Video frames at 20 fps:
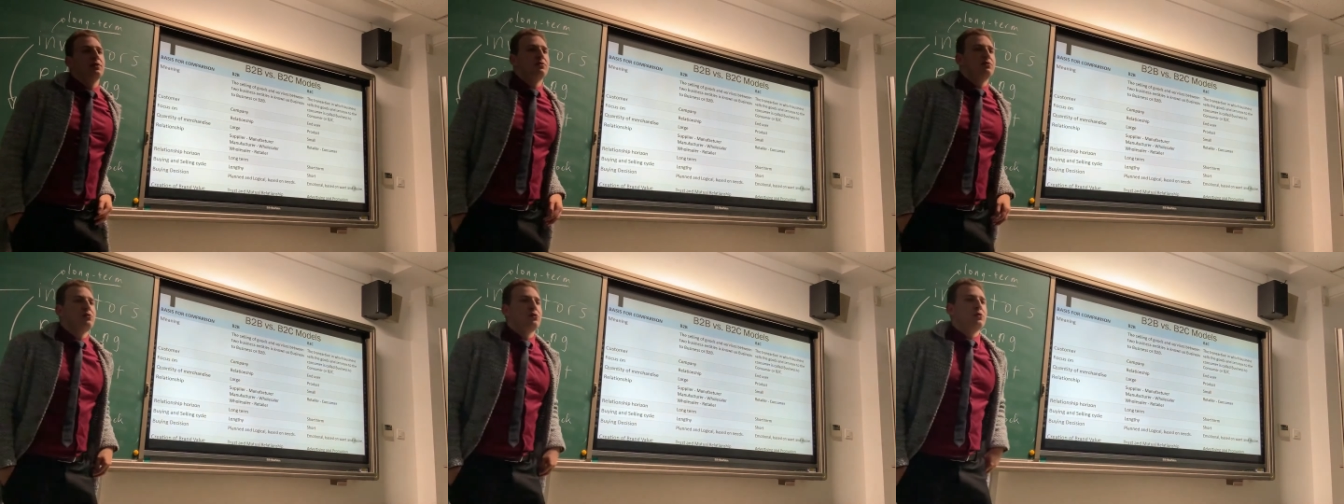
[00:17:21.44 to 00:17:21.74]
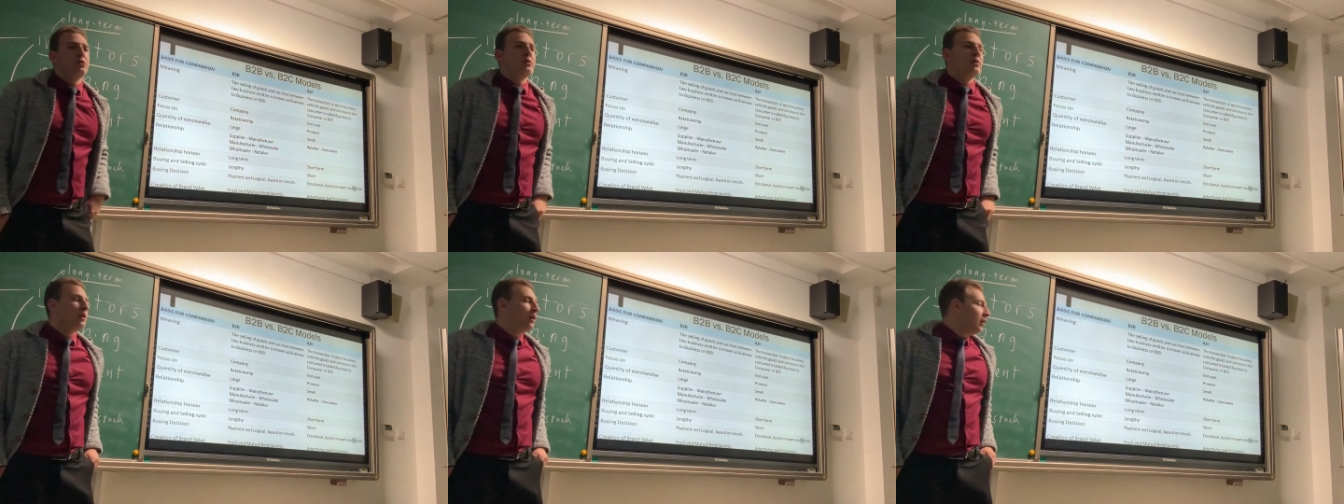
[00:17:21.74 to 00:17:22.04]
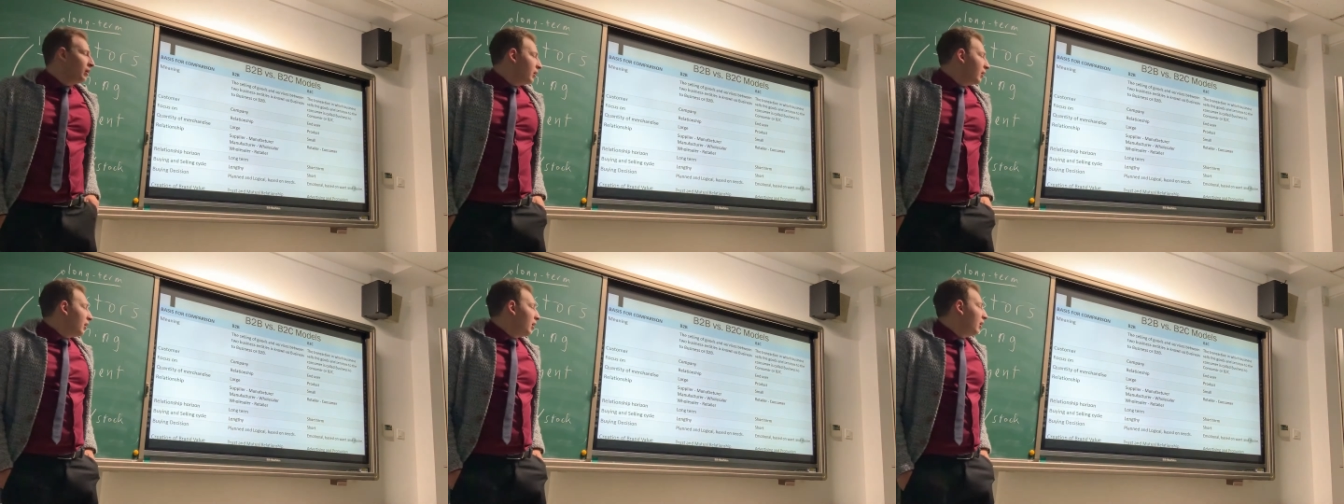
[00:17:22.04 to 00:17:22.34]
the two.
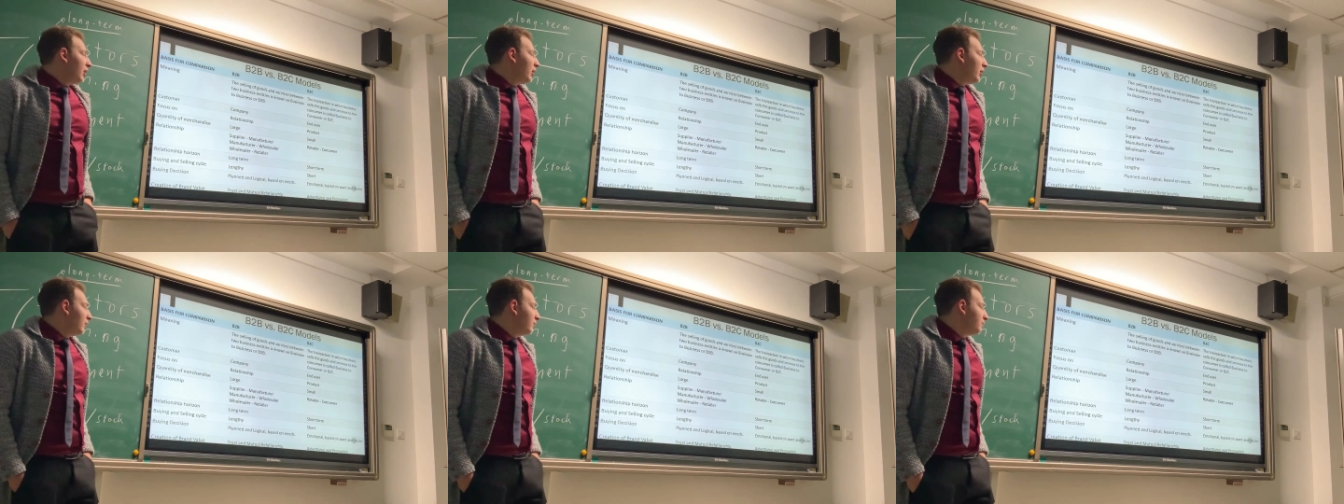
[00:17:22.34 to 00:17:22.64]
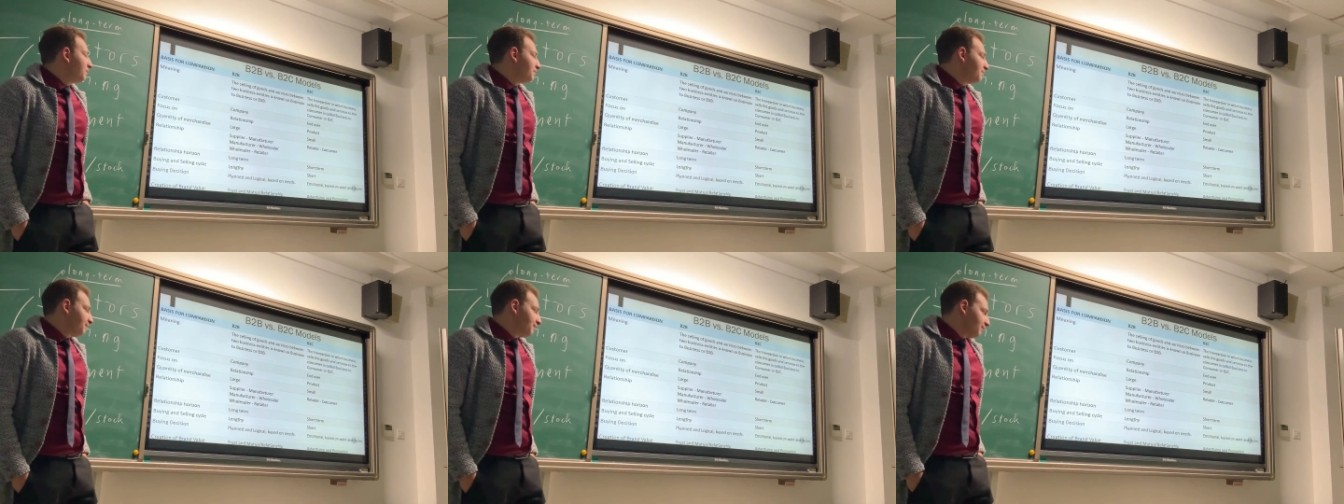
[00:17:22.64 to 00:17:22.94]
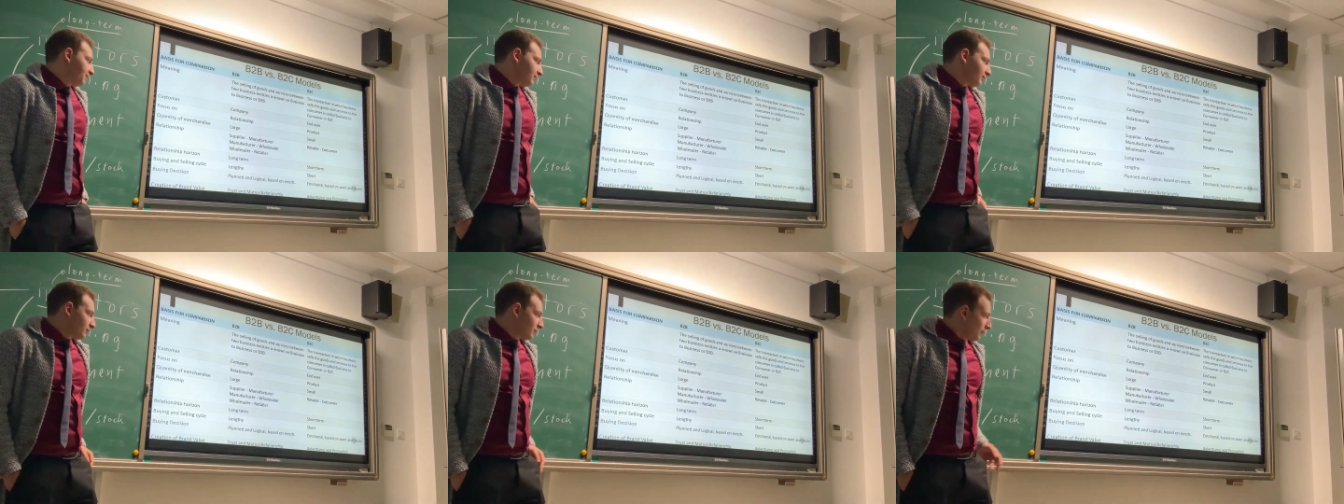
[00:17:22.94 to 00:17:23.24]
Um,
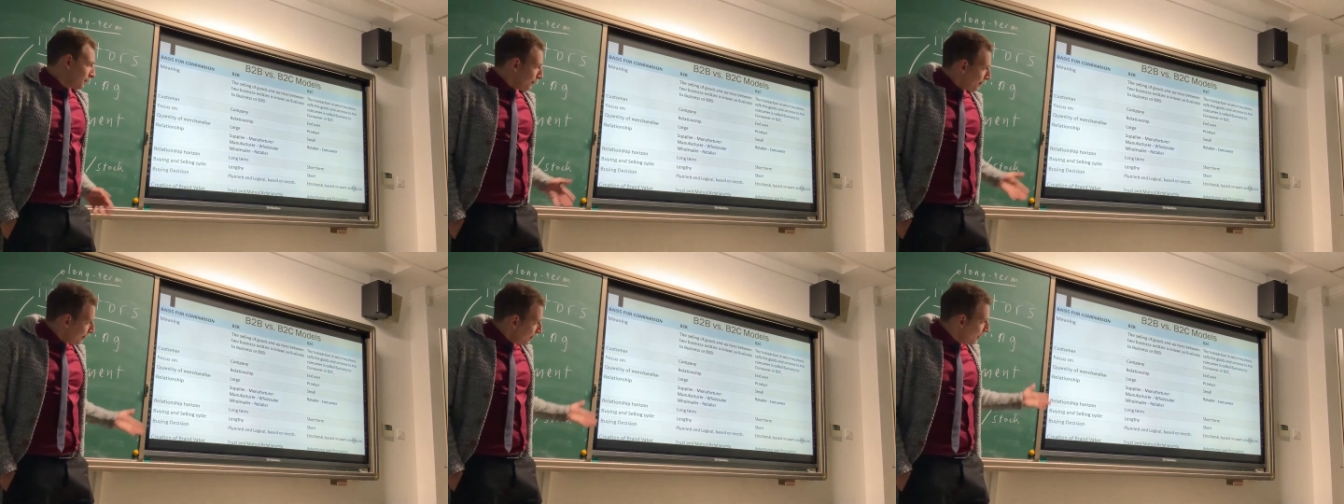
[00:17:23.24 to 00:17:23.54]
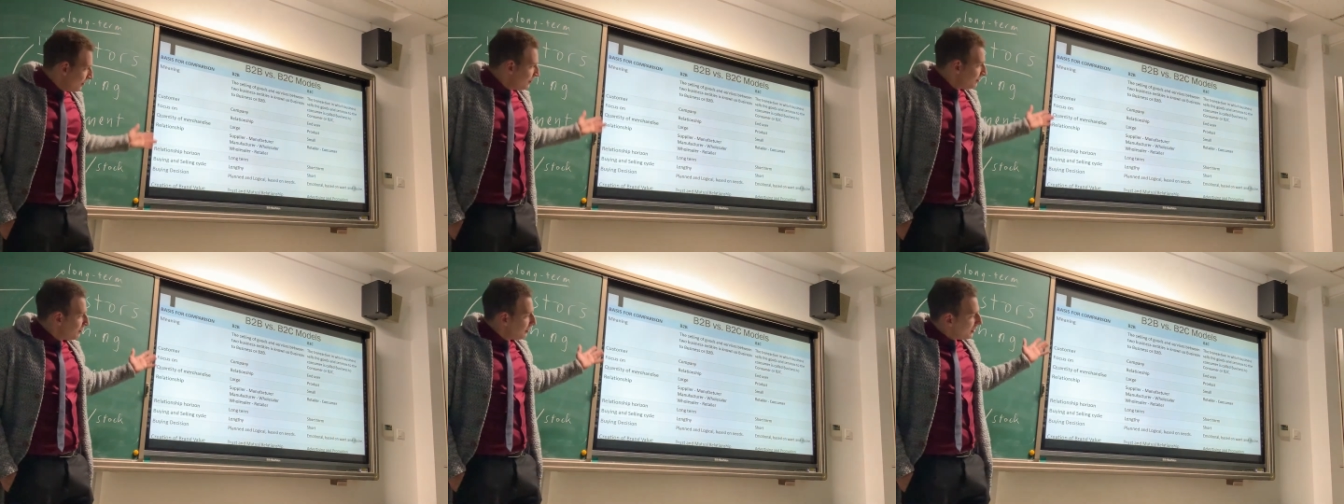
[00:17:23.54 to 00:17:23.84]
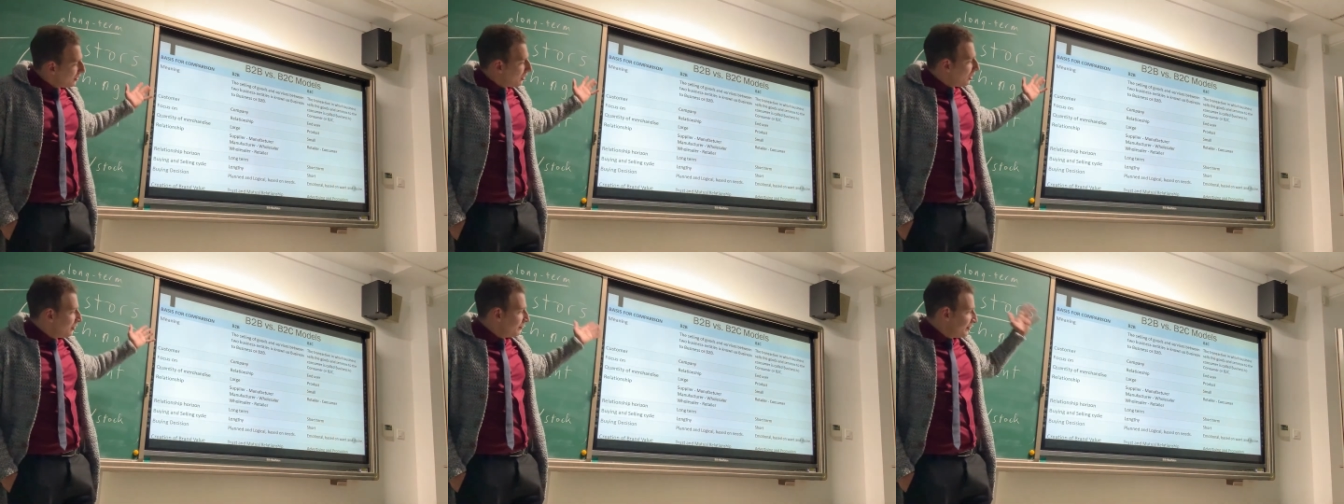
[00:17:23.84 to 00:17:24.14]

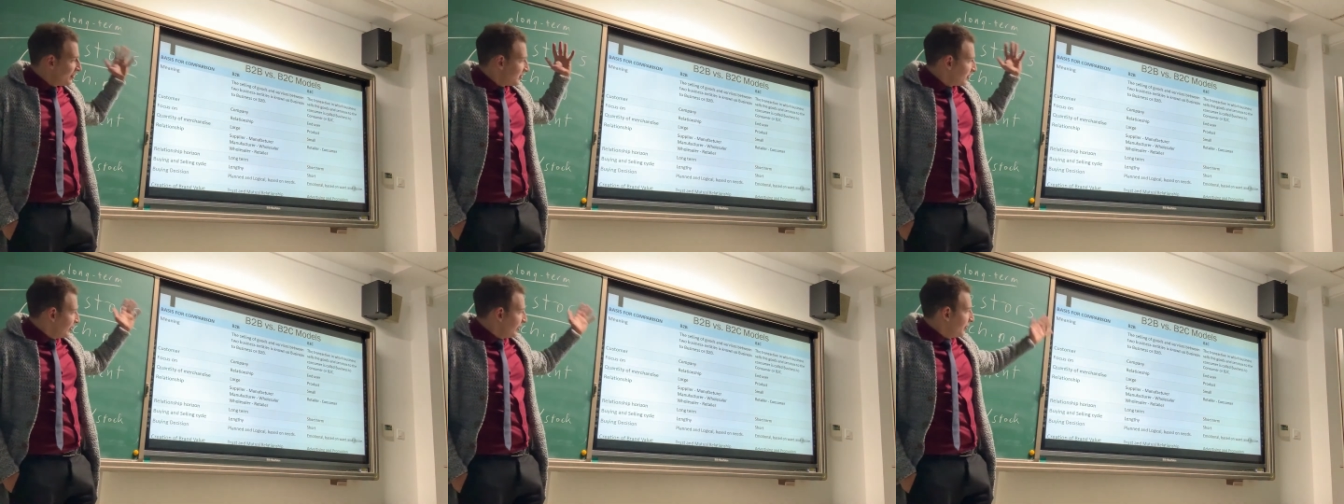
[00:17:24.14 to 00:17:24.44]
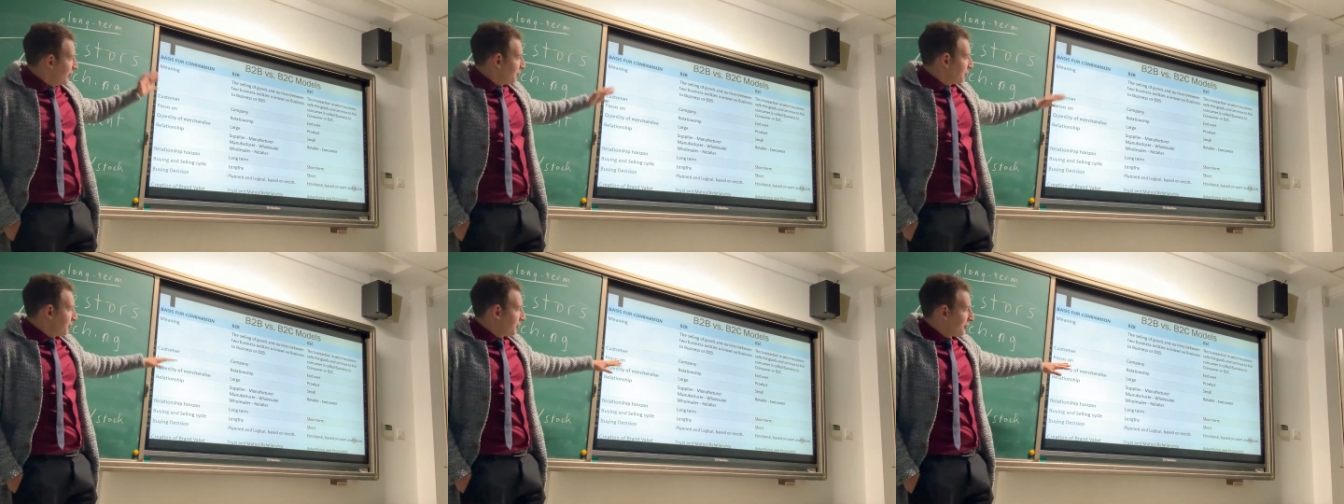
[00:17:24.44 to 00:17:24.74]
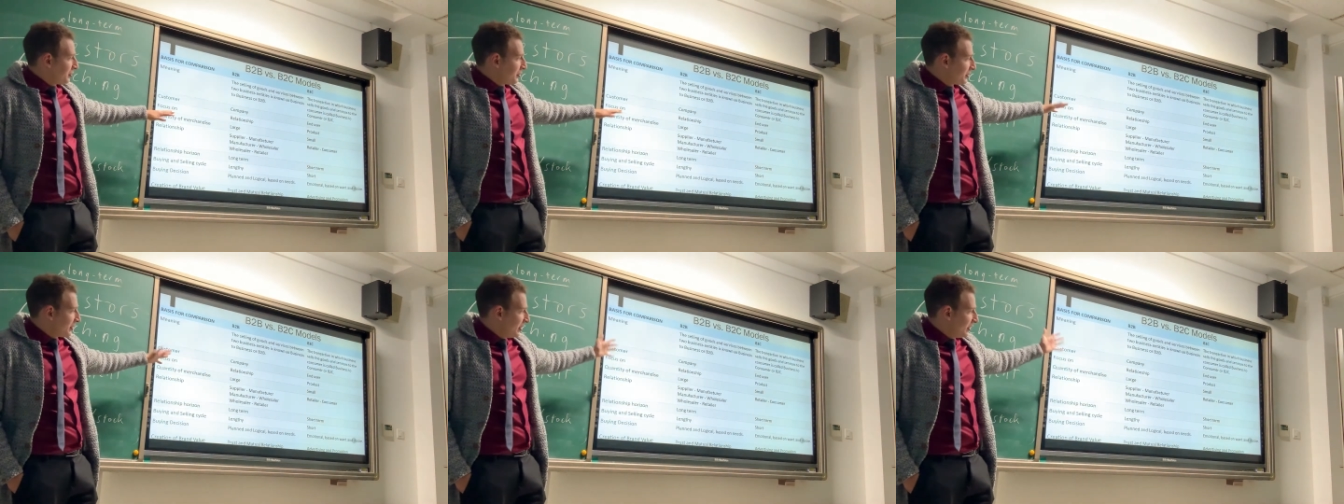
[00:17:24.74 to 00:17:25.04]
obviously, there,
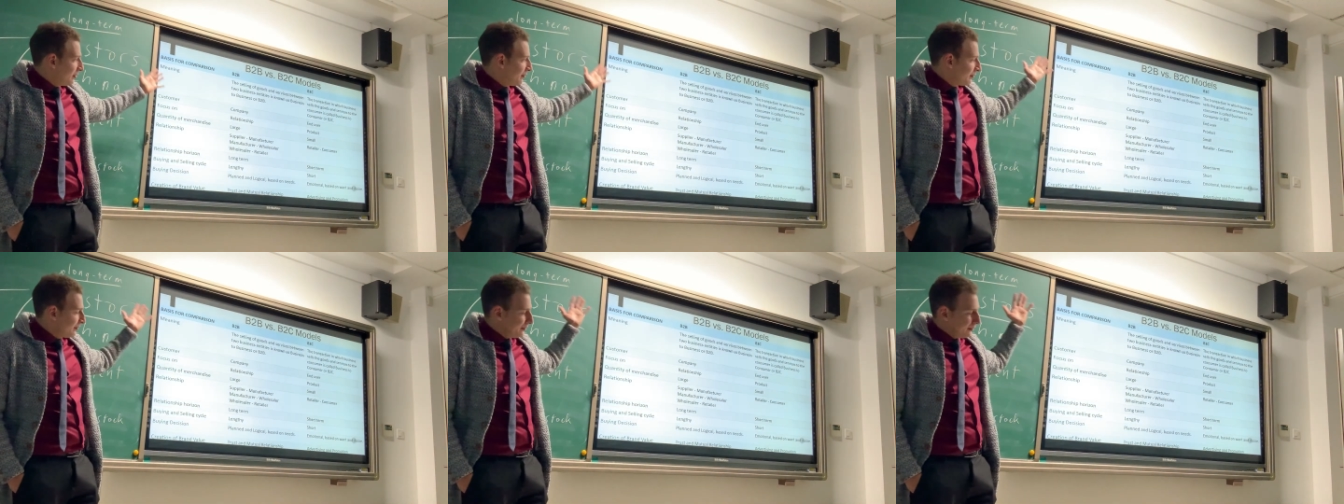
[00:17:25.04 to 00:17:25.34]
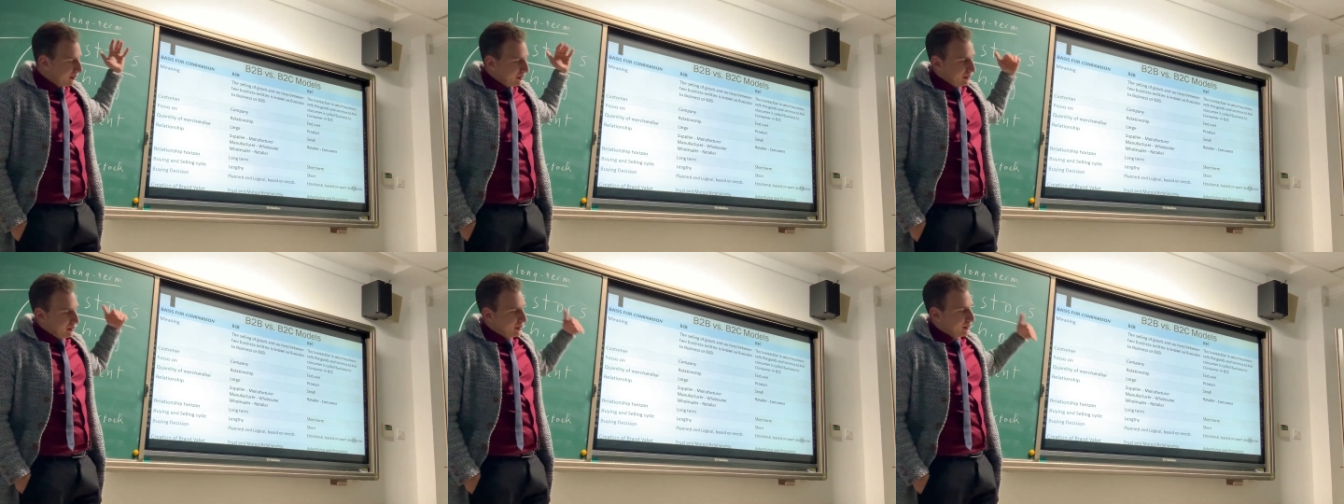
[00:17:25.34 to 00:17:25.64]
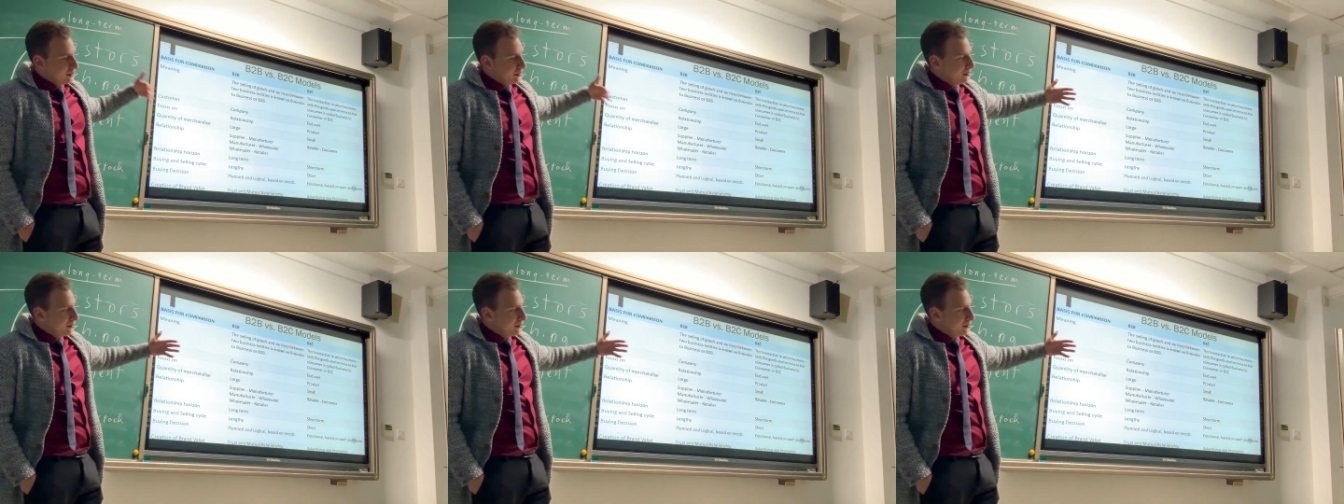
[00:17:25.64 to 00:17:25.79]
there's kind of uh,